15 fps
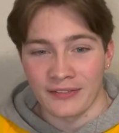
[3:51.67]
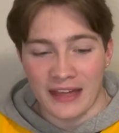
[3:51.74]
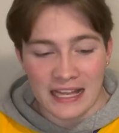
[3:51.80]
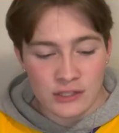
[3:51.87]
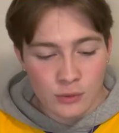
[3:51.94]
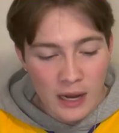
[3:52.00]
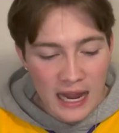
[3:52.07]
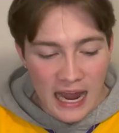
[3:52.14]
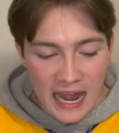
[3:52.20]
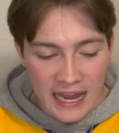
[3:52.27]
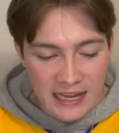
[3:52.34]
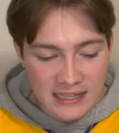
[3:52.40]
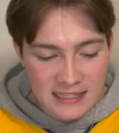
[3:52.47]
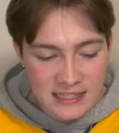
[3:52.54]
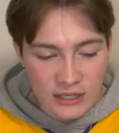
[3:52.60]
That's why I
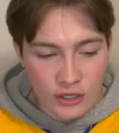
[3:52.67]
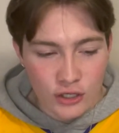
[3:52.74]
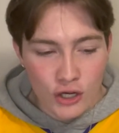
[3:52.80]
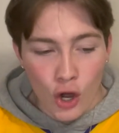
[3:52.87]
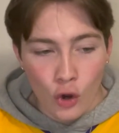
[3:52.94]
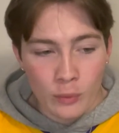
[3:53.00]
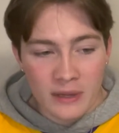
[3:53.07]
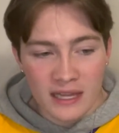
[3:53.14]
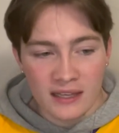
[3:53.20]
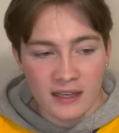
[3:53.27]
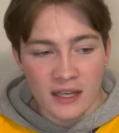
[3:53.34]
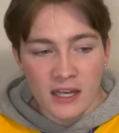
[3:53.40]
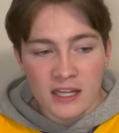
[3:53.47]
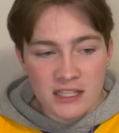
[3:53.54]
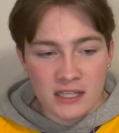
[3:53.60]
consider Kobe
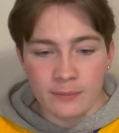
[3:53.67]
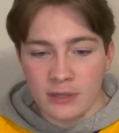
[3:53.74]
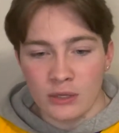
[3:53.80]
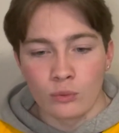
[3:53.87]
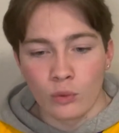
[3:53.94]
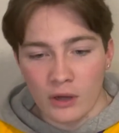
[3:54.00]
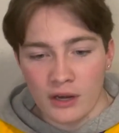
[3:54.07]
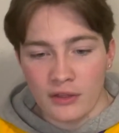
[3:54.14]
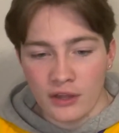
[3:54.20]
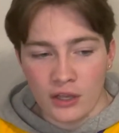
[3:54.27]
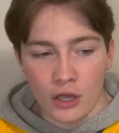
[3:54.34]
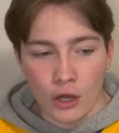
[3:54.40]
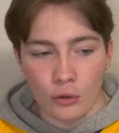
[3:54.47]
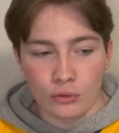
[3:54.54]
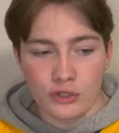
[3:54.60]
to be one of the
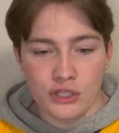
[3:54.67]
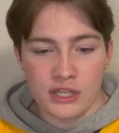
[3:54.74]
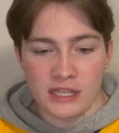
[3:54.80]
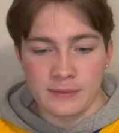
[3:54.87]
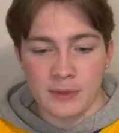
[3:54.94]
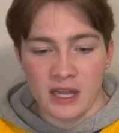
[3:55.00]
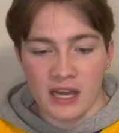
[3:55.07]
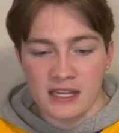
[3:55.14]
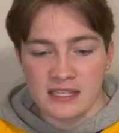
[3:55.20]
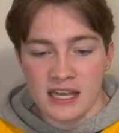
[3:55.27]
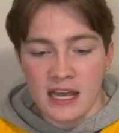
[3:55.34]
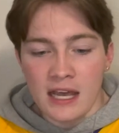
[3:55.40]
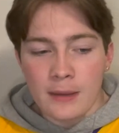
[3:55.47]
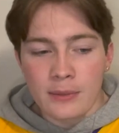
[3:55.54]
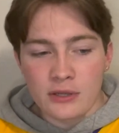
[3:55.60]
GOATs, is because
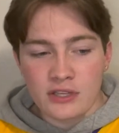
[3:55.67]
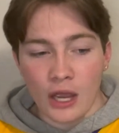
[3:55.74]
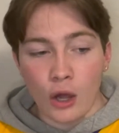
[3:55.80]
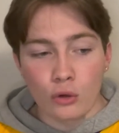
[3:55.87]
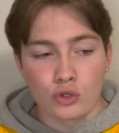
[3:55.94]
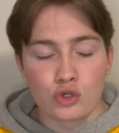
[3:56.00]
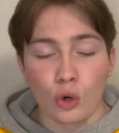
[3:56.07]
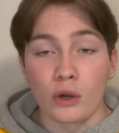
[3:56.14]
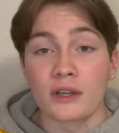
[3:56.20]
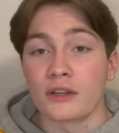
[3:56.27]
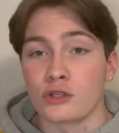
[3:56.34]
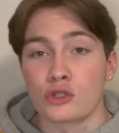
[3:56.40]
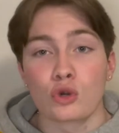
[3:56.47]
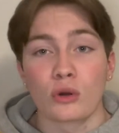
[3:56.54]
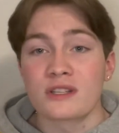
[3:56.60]
people say, oh,
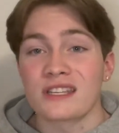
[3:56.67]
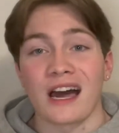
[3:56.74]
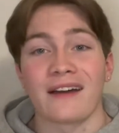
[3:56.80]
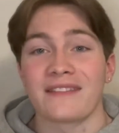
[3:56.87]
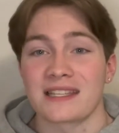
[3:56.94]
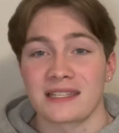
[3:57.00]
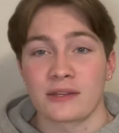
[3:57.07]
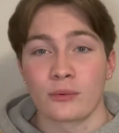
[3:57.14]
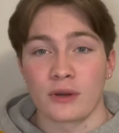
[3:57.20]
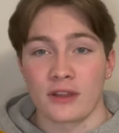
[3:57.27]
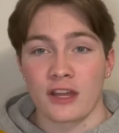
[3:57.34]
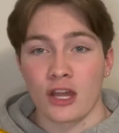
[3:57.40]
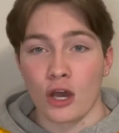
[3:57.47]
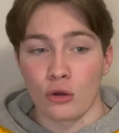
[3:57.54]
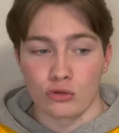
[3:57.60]
Jordan's obviously one of the
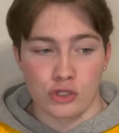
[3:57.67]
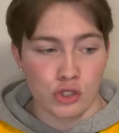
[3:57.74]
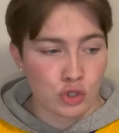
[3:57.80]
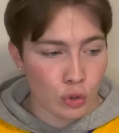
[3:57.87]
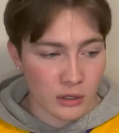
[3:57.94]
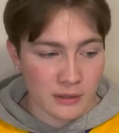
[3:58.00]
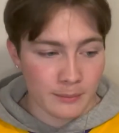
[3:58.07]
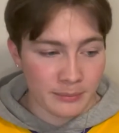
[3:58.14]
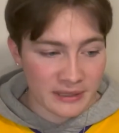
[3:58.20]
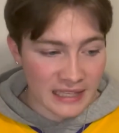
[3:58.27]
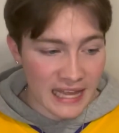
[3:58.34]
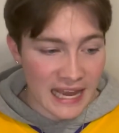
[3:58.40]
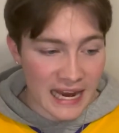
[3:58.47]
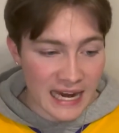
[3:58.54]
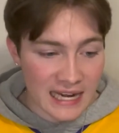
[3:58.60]
GOATs. Jordan
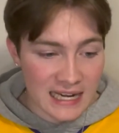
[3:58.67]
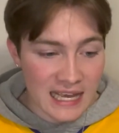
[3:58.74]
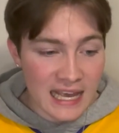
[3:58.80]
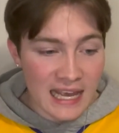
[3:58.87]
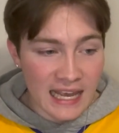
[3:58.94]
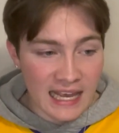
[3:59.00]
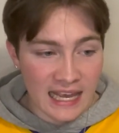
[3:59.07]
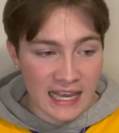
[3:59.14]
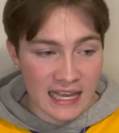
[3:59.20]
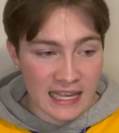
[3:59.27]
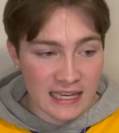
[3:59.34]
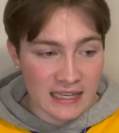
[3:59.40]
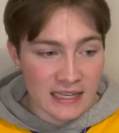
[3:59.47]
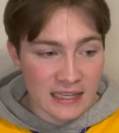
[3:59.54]
played in